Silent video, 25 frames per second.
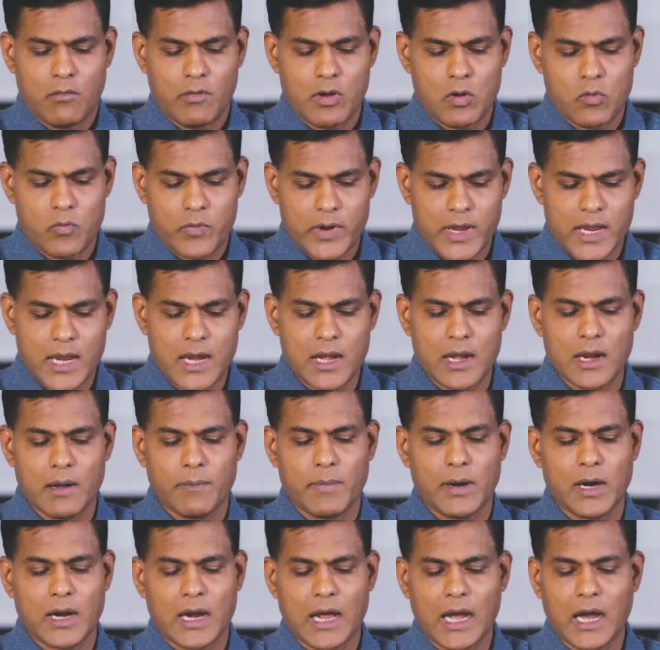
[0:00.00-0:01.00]
We read
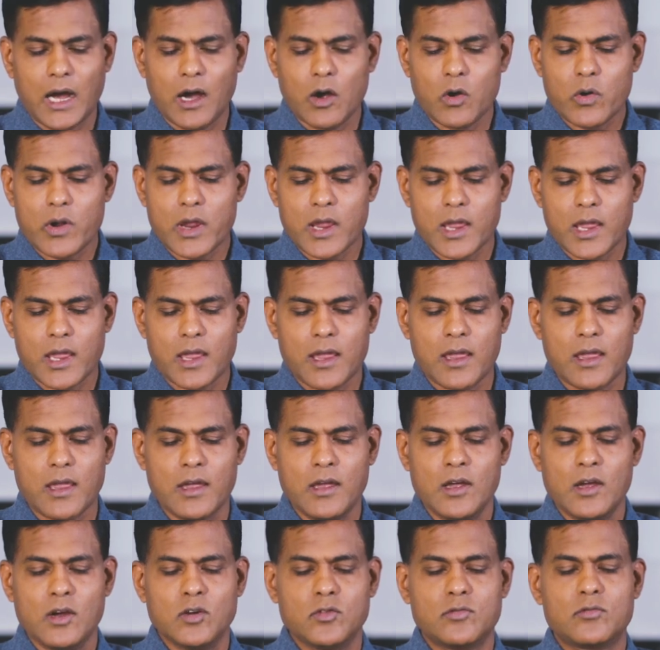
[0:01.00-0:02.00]
about how
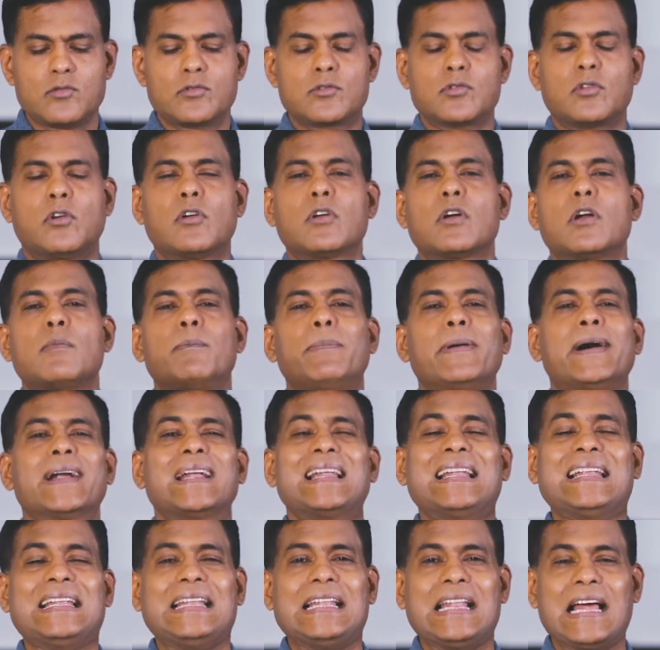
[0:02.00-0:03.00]
he tore
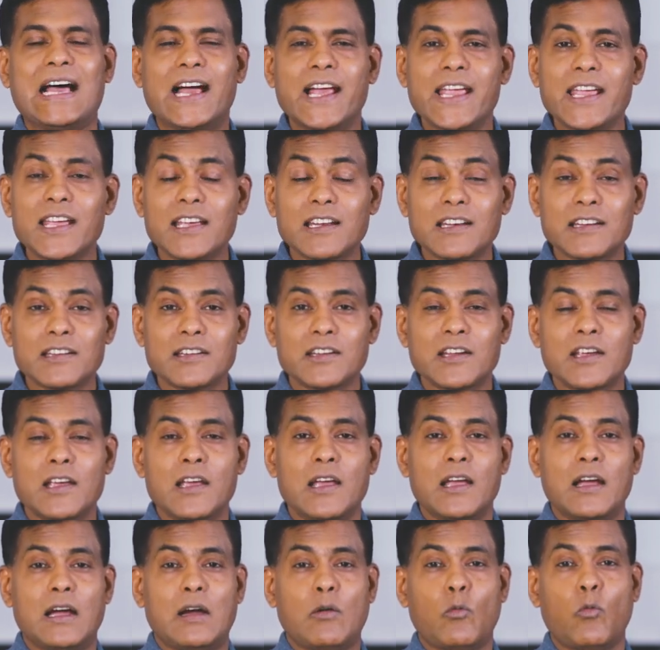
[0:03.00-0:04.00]
apart a lion,
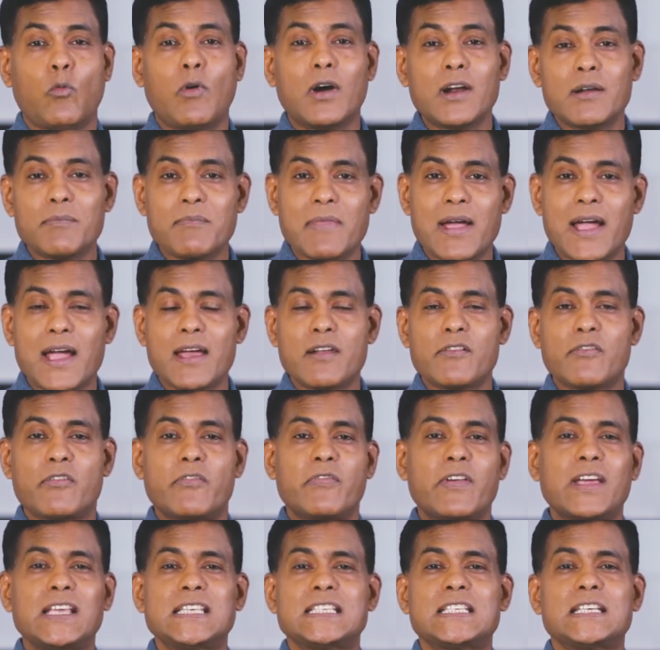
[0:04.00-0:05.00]
one man
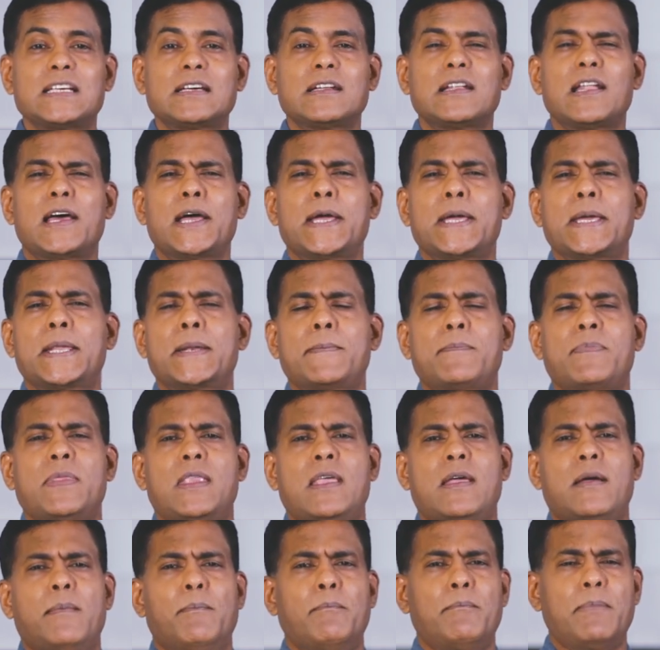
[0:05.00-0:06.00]
facing a lion
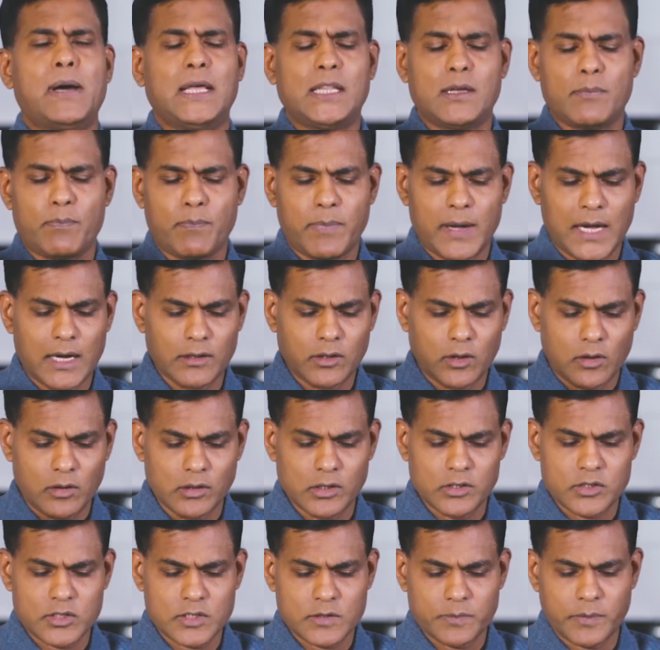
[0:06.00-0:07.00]
by the power of the
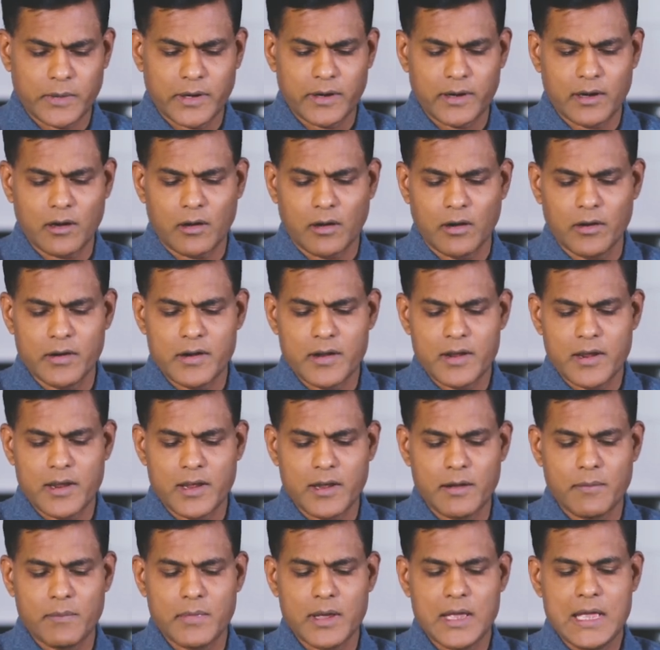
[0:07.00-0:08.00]
Holy Spirit on
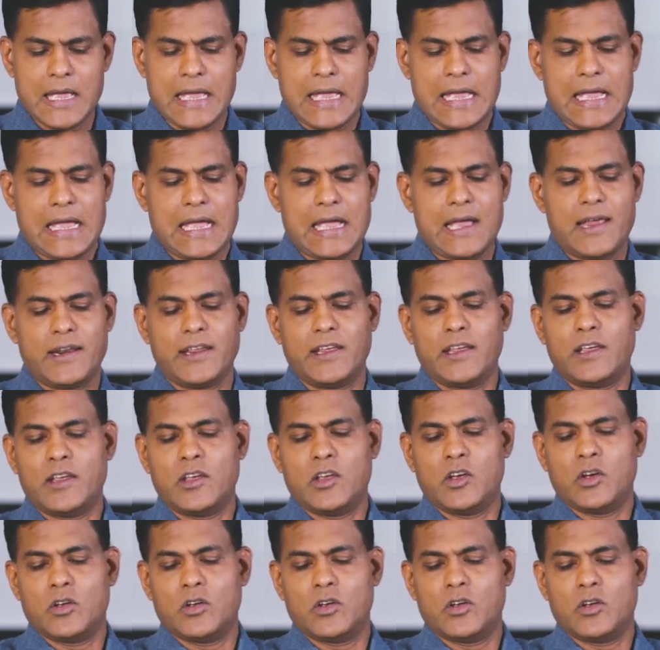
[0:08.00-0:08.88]
him, and he